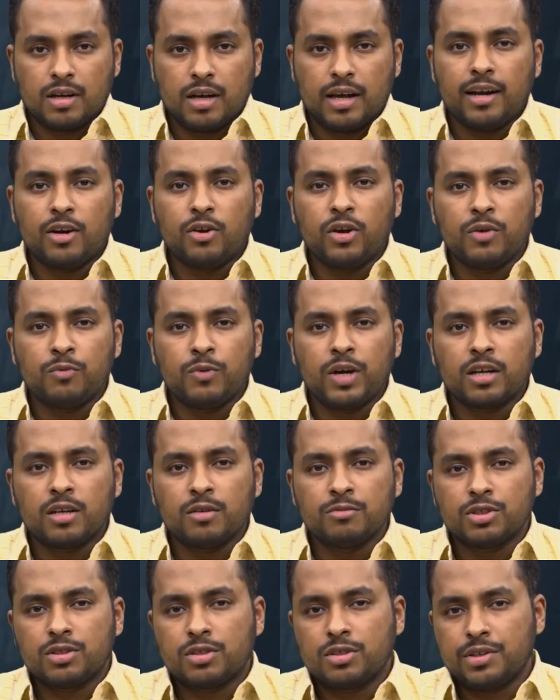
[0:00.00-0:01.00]
Hello and
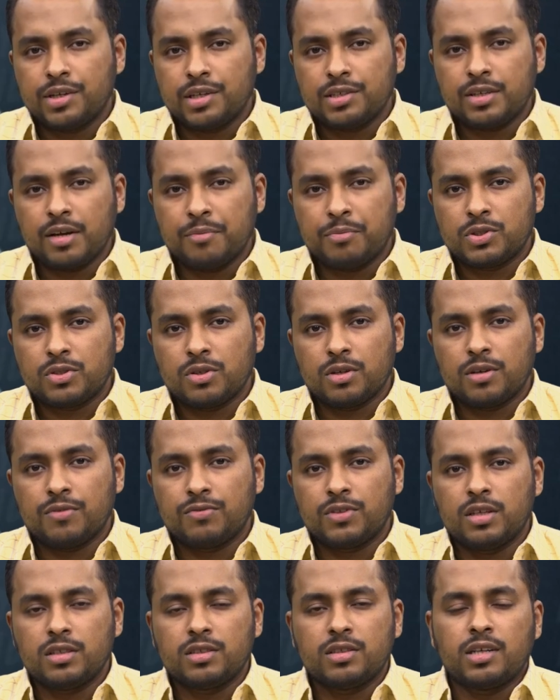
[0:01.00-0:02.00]
welcome to today's episode of
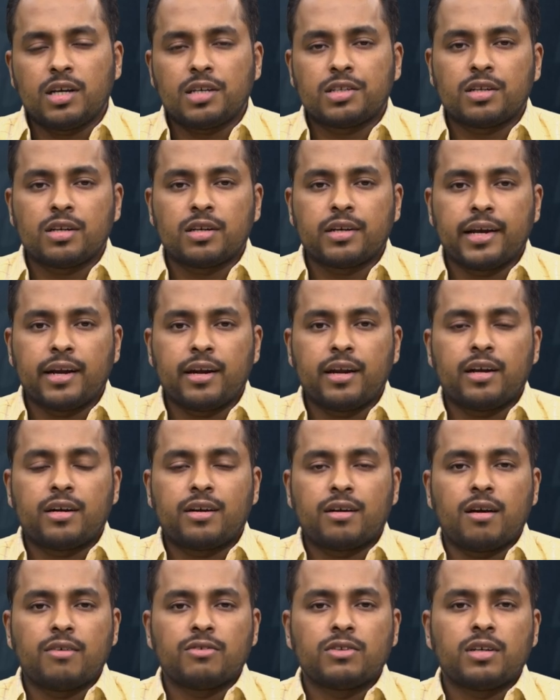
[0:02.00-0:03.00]
the International Daily
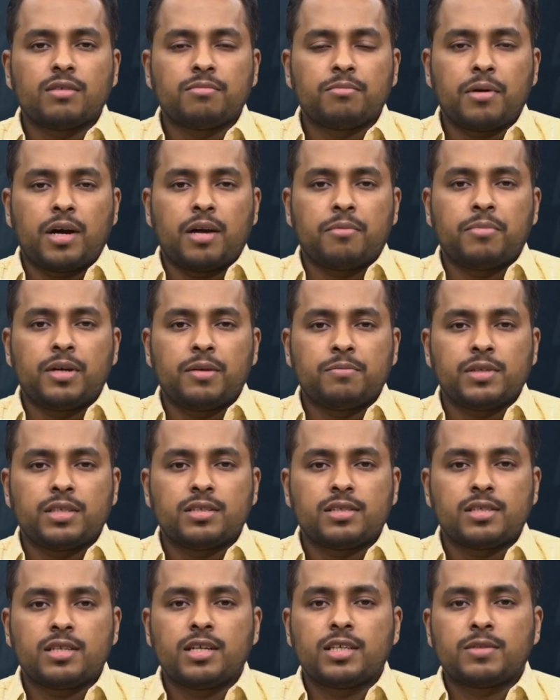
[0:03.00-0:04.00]
Roundup by
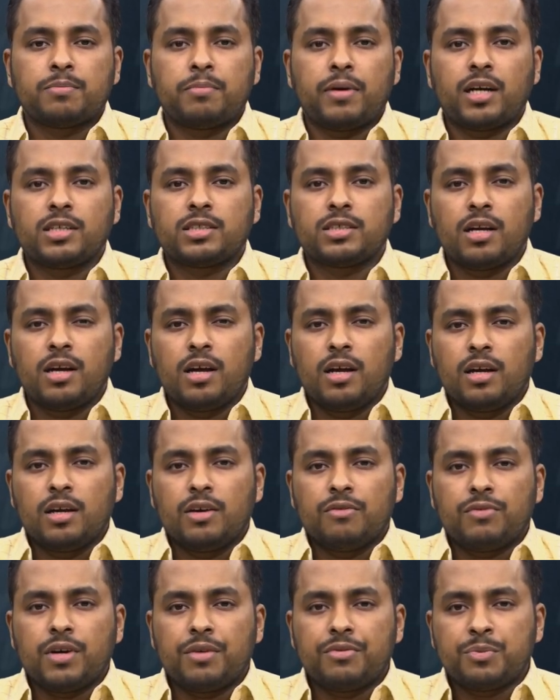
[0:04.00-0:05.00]
People's Dispatch,
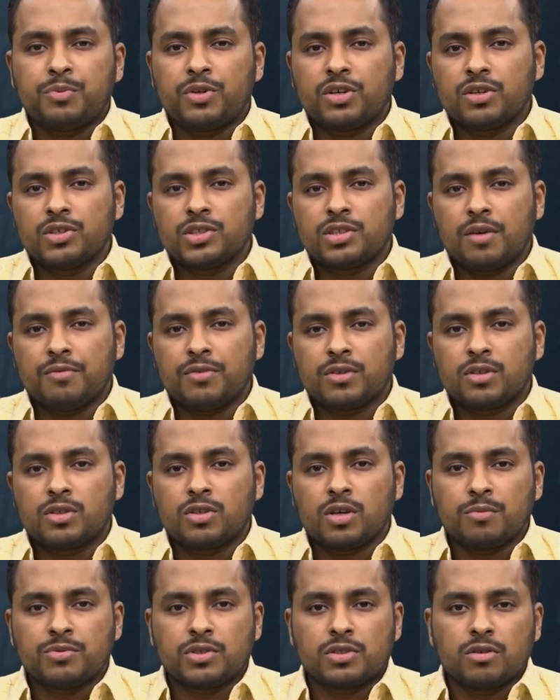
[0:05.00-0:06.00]
where we bring you some of the
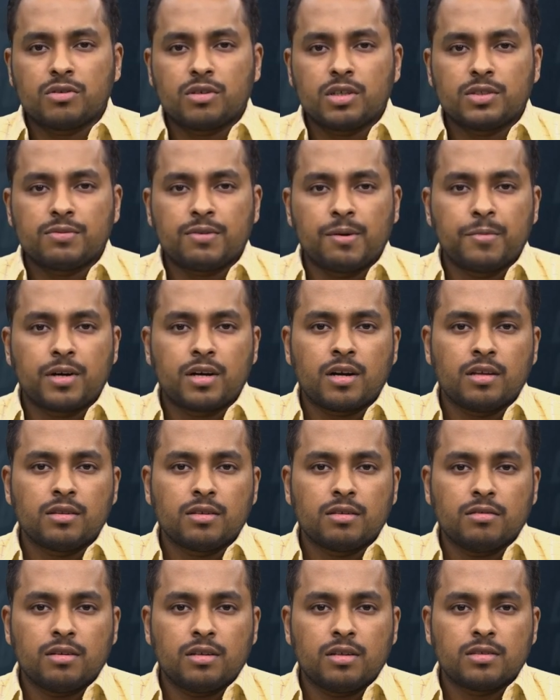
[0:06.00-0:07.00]
top stories from around
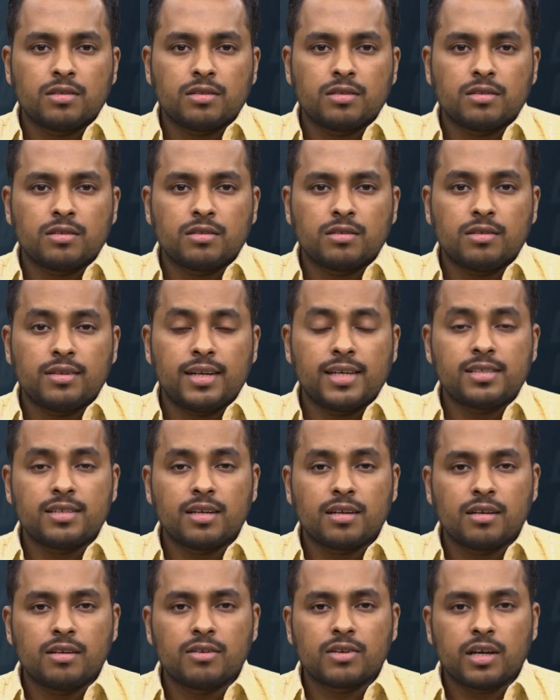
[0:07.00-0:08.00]
the world. Let's
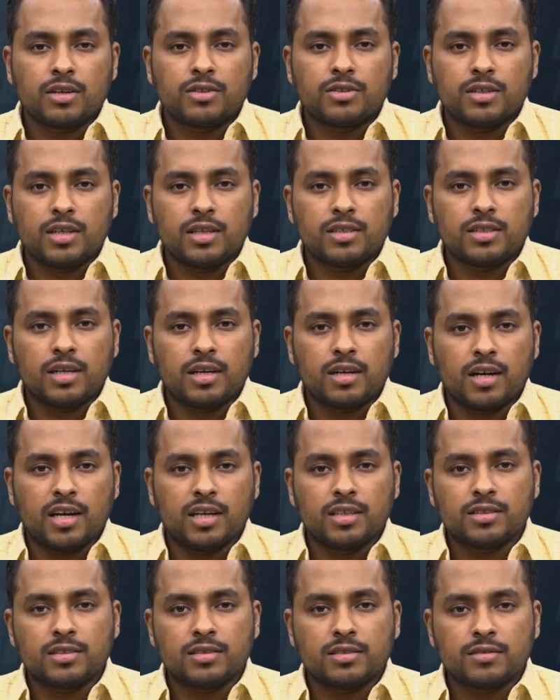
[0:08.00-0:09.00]
take a look at today's
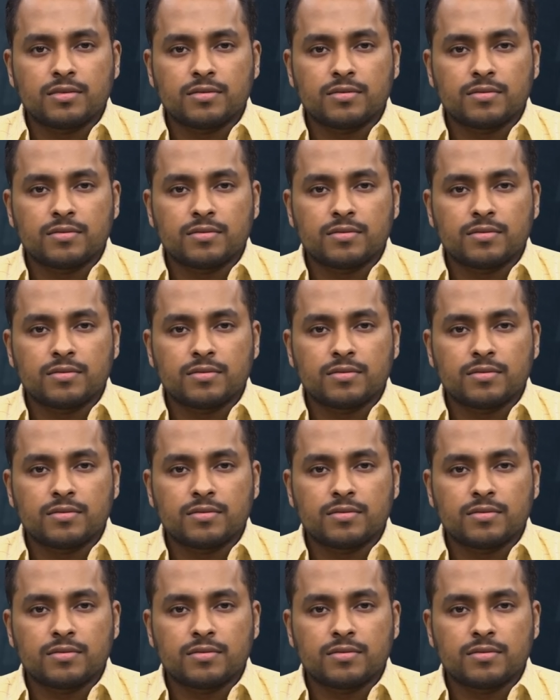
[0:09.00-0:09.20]
headlines.